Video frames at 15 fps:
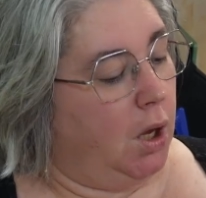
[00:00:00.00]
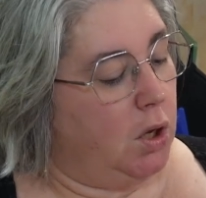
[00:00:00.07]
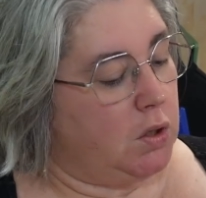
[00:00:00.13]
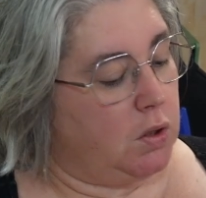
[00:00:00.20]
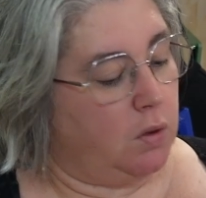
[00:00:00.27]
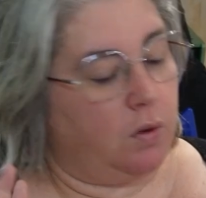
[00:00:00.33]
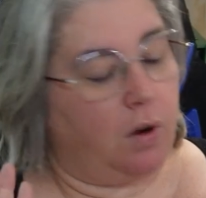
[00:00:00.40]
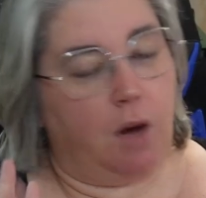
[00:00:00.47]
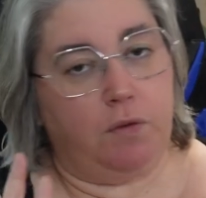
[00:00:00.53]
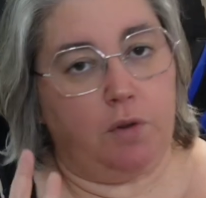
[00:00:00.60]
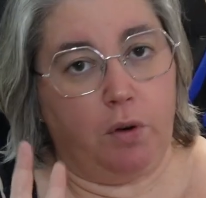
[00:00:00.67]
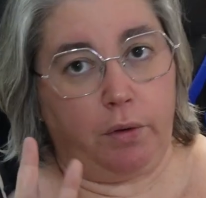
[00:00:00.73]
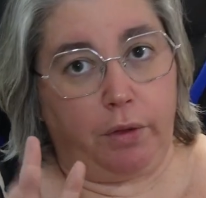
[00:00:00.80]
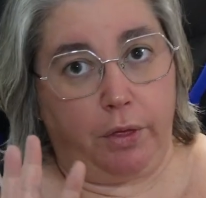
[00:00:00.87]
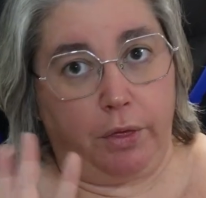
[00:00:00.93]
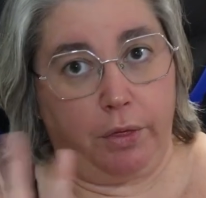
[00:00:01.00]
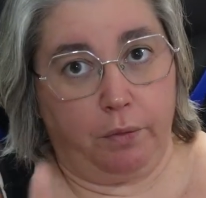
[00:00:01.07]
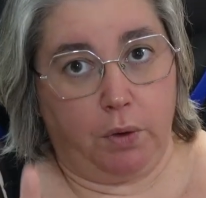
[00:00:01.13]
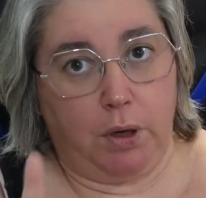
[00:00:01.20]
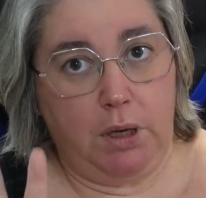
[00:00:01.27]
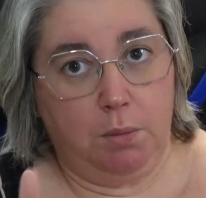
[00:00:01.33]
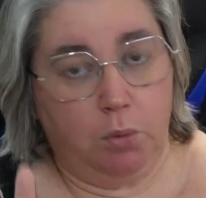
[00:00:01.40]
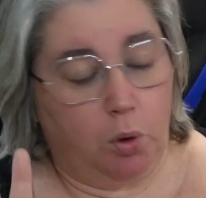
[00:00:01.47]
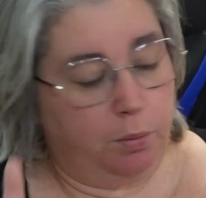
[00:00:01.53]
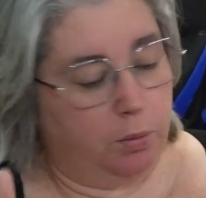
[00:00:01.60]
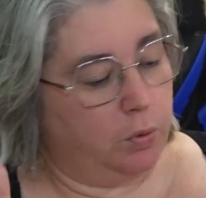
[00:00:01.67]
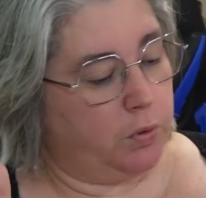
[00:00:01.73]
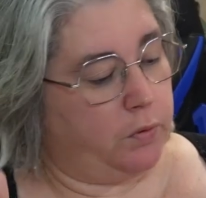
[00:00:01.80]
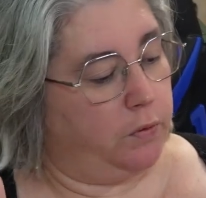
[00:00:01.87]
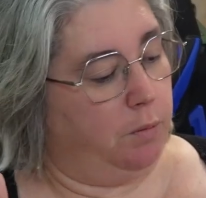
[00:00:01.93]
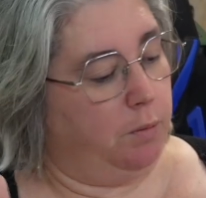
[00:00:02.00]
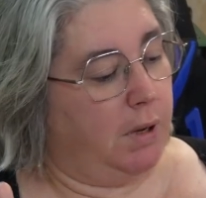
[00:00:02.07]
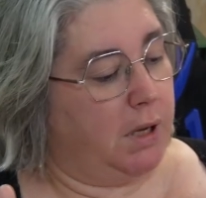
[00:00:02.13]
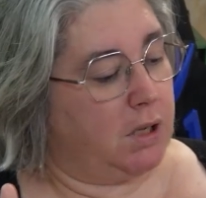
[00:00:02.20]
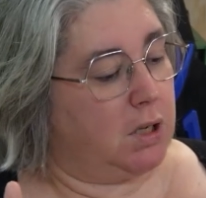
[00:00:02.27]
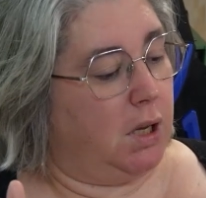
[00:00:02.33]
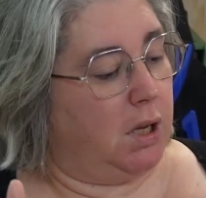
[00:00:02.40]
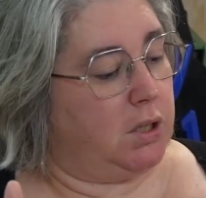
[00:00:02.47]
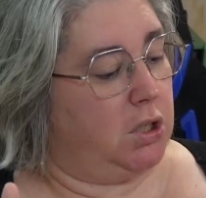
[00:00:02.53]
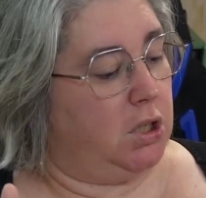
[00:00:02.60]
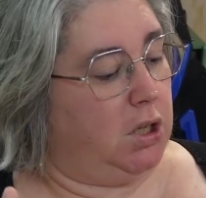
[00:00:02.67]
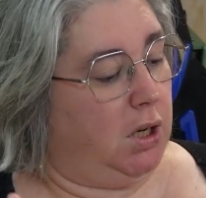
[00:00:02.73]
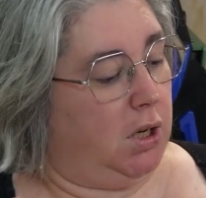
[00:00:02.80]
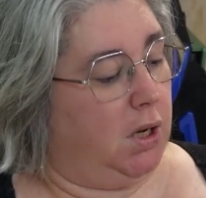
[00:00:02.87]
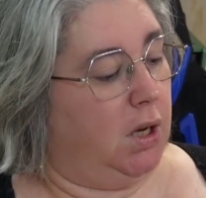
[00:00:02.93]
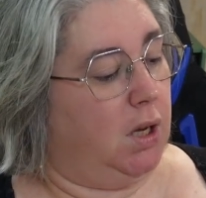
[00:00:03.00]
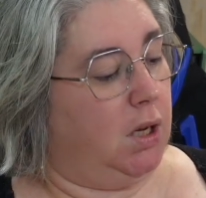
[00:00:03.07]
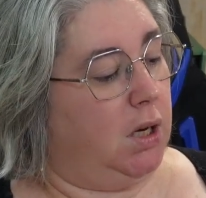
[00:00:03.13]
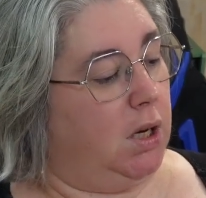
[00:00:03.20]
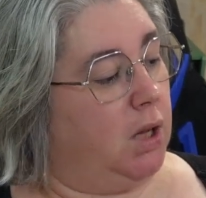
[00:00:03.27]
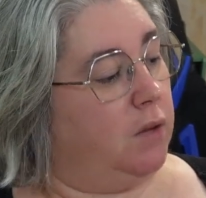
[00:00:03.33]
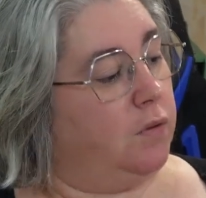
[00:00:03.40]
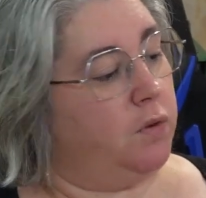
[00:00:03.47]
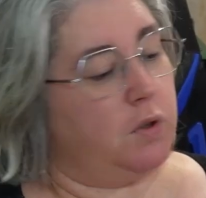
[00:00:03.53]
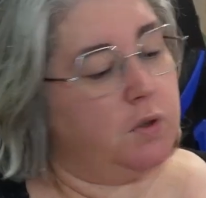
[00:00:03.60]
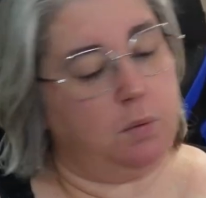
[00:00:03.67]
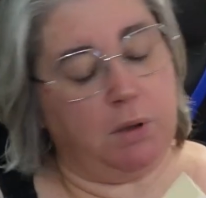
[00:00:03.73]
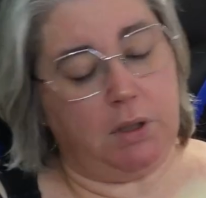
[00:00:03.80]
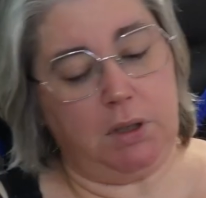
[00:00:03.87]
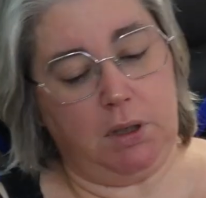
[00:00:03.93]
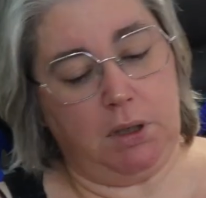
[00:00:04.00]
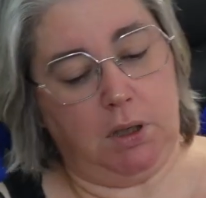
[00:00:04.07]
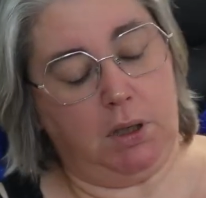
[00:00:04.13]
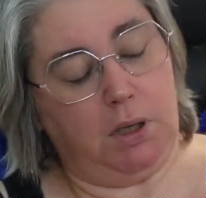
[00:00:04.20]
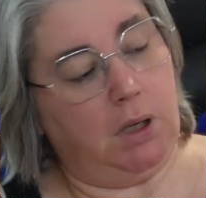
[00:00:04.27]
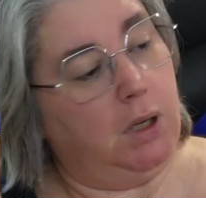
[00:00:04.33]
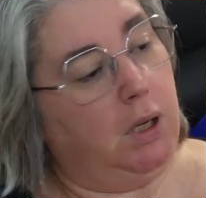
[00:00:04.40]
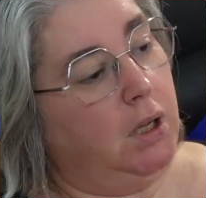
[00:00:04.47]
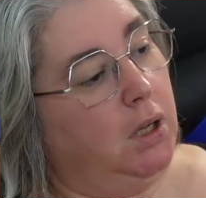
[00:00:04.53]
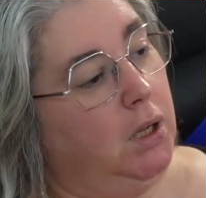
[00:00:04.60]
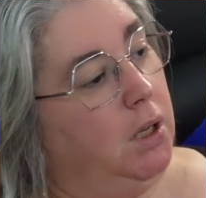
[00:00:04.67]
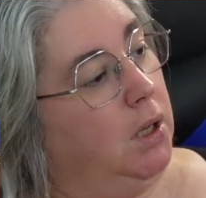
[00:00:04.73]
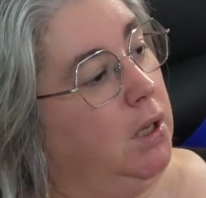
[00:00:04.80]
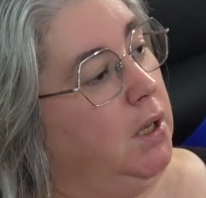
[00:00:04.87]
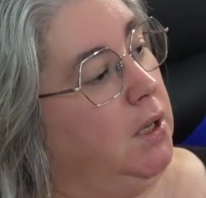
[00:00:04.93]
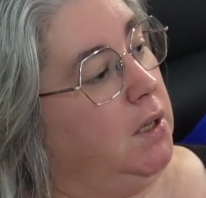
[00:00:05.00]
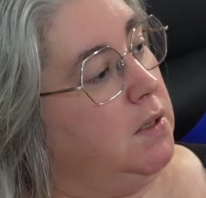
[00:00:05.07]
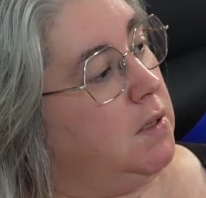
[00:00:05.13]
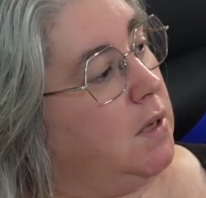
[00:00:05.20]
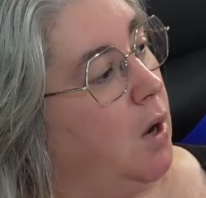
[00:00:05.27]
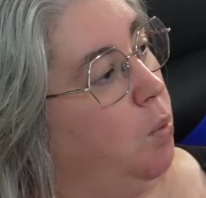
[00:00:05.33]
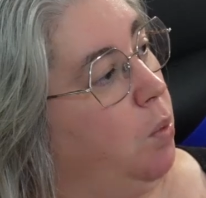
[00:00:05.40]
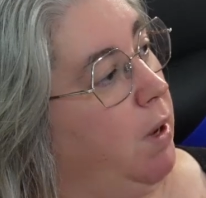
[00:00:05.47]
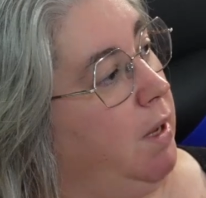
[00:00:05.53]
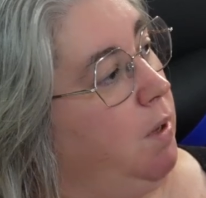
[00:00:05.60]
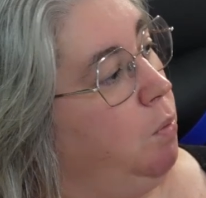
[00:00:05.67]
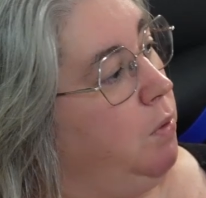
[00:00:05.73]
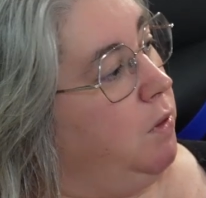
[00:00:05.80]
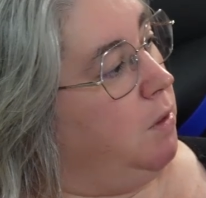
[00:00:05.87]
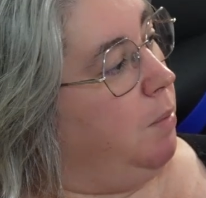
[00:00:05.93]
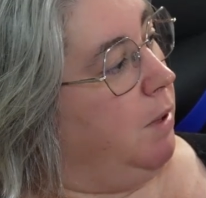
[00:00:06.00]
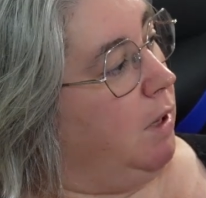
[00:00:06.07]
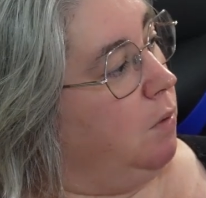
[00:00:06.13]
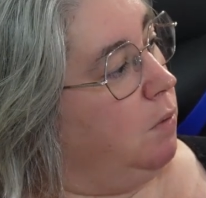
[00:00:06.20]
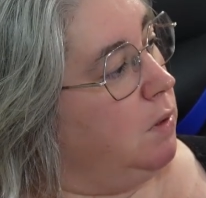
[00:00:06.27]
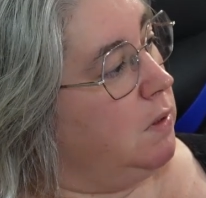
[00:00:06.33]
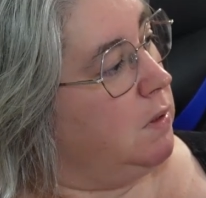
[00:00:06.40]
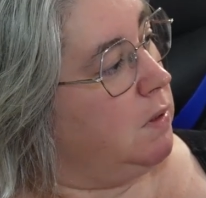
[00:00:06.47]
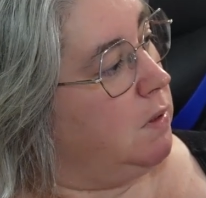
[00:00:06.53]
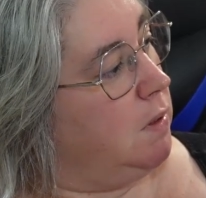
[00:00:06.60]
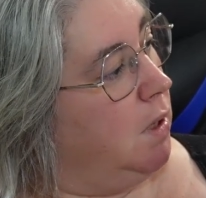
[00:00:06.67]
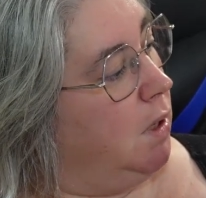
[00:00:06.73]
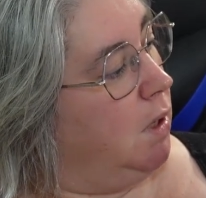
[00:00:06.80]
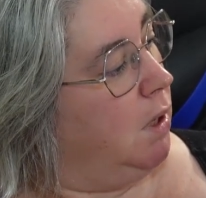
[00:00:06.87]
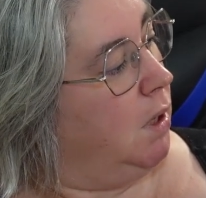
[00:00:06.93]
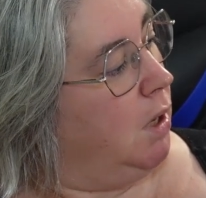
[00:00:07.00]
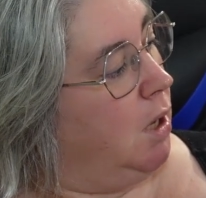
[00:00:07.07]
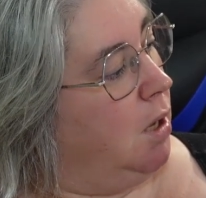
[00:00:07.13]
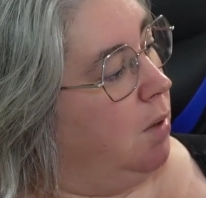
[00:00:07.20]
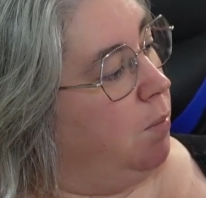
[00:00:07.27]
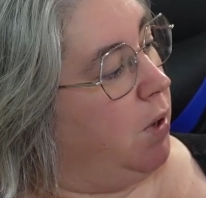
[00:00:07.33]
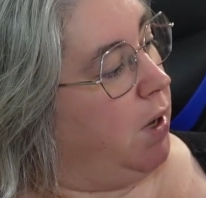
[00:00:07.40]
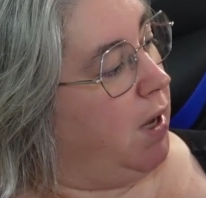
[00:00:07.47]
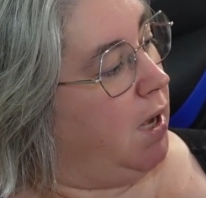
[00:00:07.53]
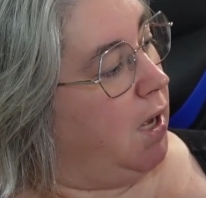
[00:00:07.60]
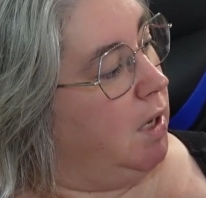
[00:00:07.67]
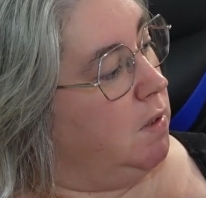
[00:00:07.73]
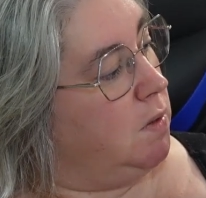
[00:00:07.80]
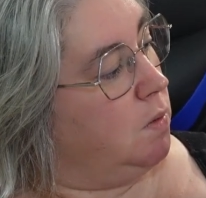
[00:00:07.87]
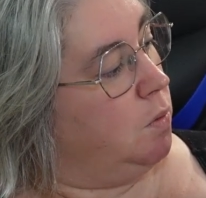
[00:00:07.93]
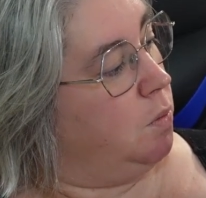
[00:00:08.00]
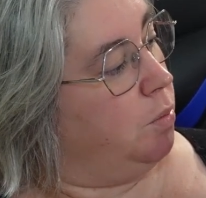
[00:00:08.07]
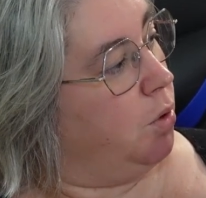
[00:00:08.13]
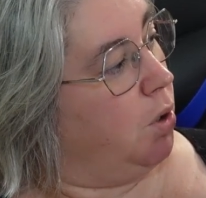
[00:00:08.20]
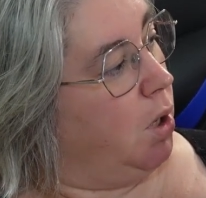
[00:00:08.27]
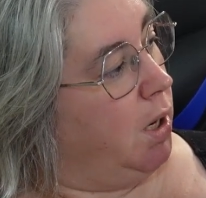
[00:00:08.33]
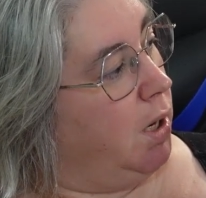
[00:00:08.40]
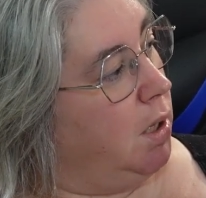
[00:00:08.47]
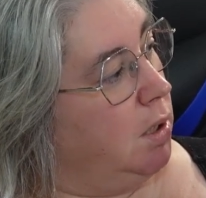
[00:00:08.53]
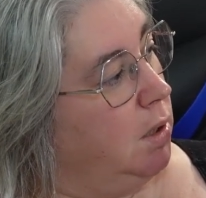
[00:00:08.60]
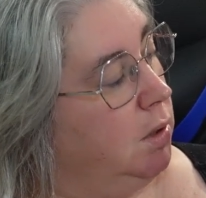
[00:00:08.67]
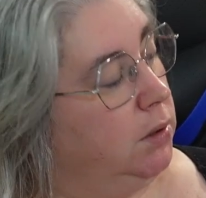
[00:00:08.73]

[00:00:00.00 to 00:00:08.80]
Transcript: So I've got 3 more books from March last year. Now, the first one is Away with the Penguins by Hazel Pryor,